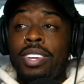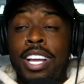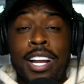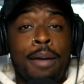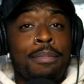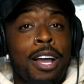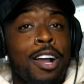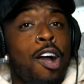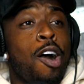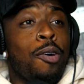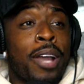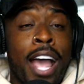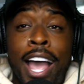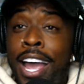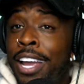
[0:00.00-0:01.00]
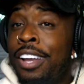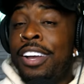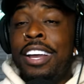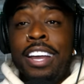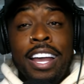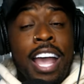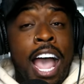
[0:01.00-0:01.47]
And I'm like, okay.
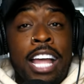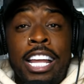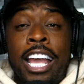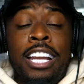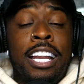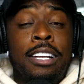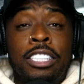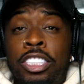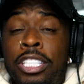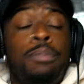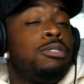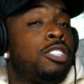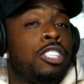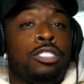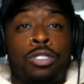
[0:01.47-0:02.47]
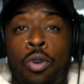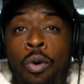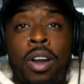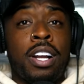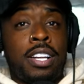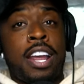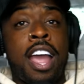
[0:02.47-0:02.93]
And, and then she was just
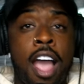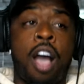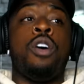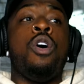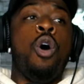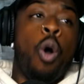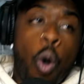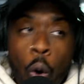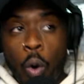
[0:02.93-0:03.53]
going to town.